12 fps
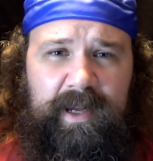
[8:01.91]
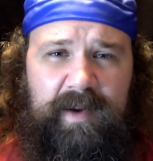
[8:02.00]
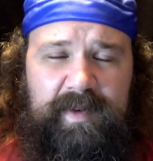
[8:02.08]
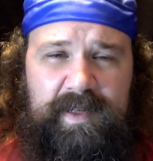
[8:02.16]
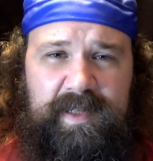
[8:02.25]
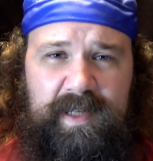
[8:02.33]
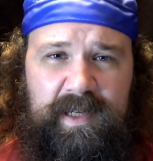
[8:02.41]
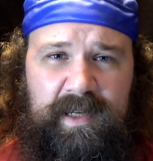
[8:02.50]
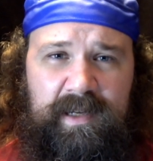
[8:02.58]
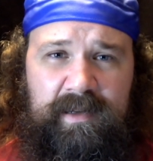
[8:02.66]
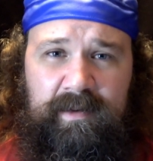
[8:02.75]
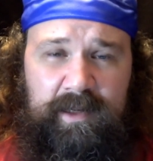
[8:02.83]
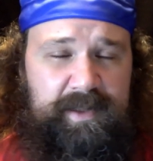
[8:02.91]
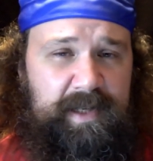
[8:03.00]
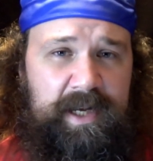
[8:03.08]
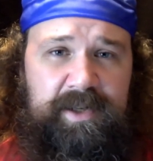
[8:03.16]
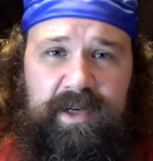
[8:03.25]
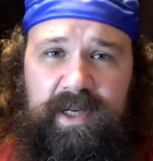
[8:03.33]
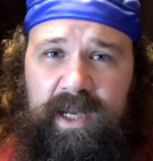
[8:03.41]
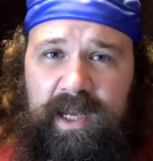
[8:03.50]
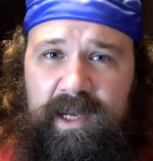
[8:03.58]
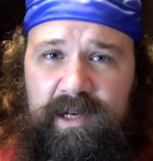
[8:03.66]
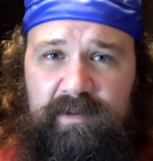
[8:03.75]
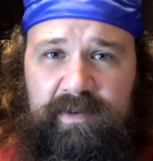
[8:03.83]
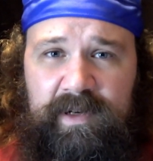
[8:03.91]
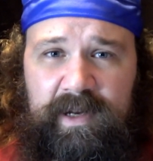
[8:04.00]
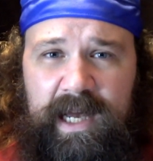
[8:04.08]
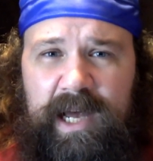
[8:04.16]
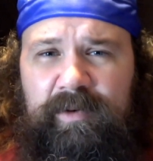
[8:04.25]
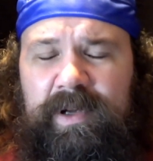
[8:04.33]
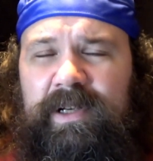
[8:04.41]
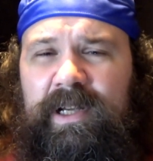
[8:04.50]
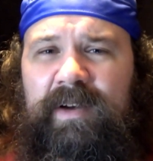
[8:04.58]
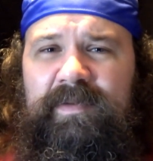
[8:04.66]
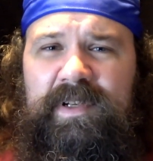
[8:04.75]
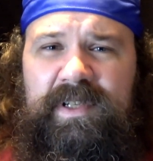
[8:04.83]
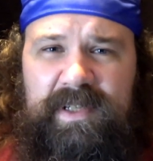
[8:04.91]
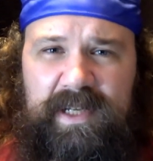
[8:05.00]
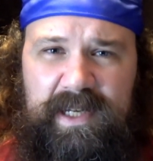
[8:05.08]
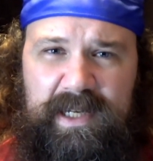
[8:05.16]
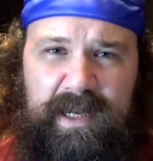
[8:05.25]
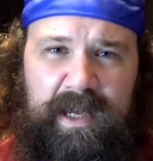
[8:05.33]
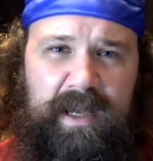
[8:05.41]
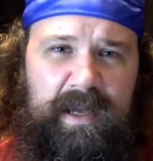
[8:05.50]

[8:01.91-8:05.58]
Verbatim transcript: love to see Cassandra Cain even, I would love to see